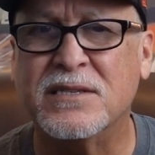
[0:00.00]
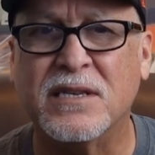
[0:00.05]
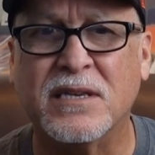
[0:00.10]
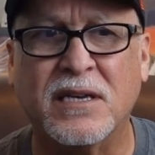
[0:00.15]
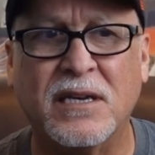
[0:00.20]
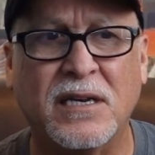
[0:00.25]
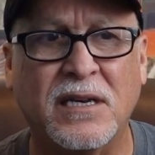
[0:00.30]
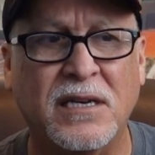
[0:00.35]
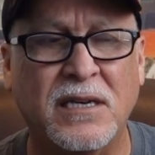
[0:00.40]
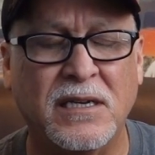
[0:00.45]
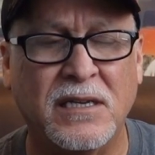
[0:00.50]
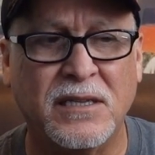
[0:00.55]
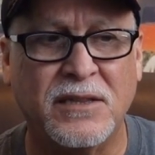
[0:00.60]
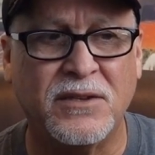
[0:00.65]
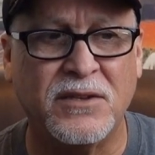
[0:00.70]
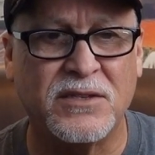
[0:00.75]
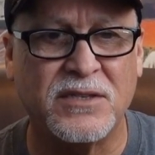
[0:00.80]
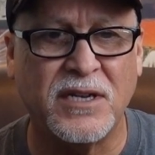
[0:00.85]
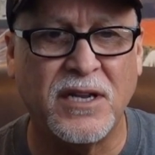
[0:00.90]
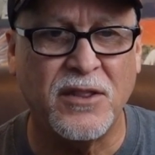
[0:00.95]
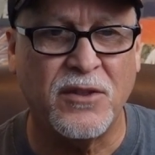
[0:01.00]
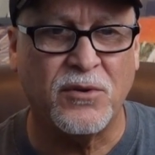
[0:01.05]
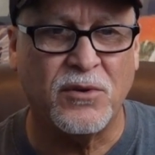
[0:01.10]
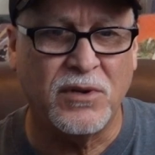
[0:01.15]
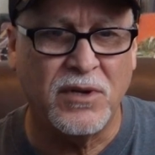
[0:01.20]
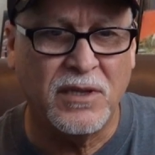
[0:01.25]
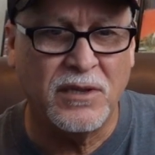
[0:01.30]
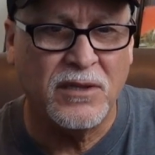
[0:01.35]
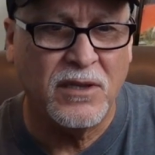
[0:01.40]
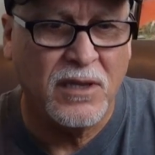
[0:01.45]
uh, there's another,
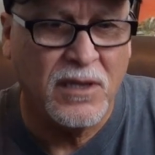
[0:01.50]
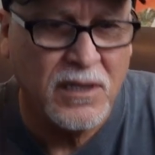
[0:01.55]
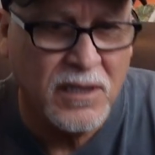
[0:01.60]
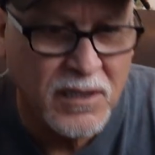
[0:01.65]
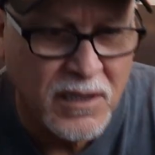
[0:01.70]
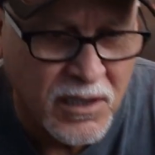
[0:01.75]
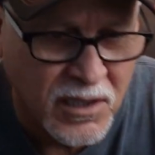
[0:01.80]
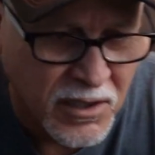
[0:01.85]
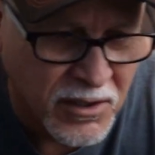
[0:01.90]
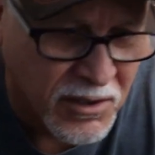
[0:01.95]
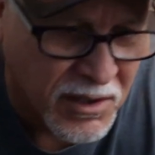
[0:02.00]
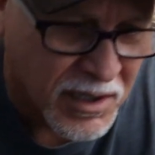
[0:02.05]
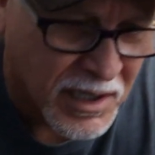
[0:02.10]
here,